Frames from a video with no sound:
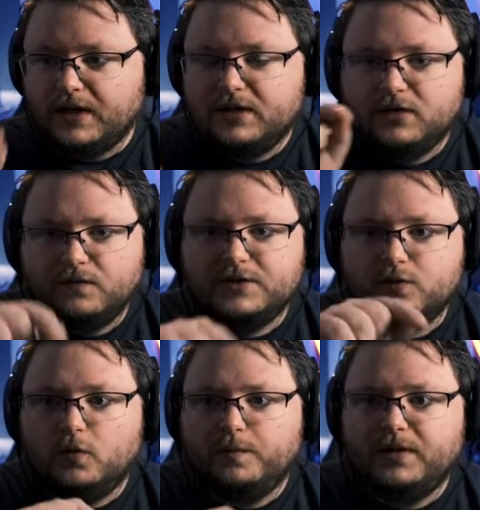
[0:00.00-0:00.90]

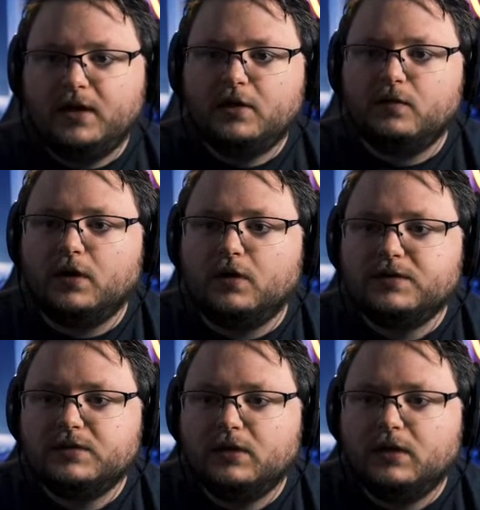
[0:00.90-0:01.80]
individual piano
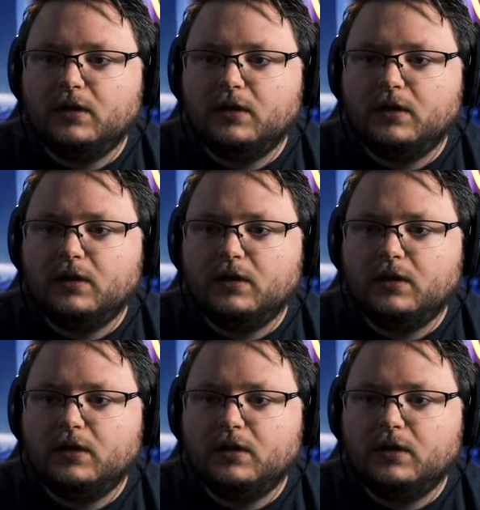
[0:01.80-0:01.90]
notes.